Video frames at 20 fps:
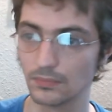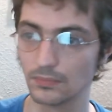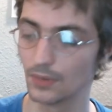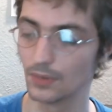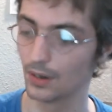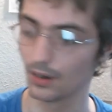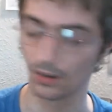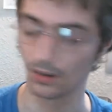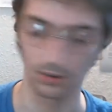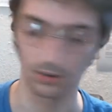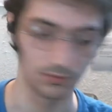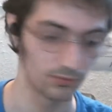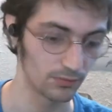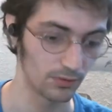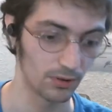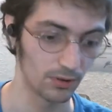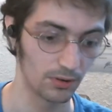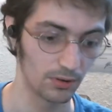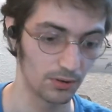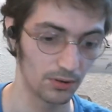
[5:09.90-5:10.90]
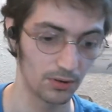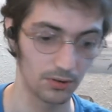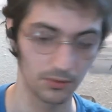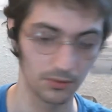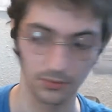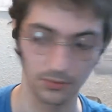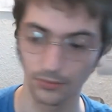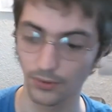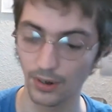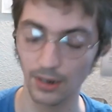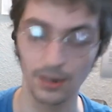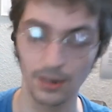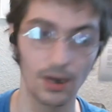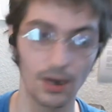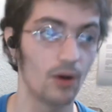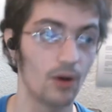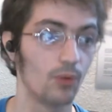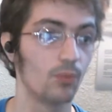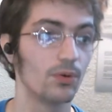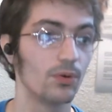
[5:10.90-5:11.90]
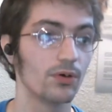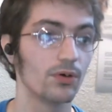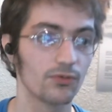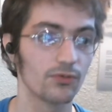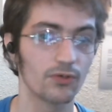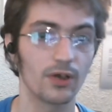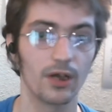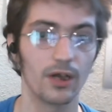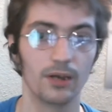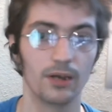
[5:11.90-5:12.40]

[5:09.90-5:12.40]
it's all in all, they're great. Now I will say,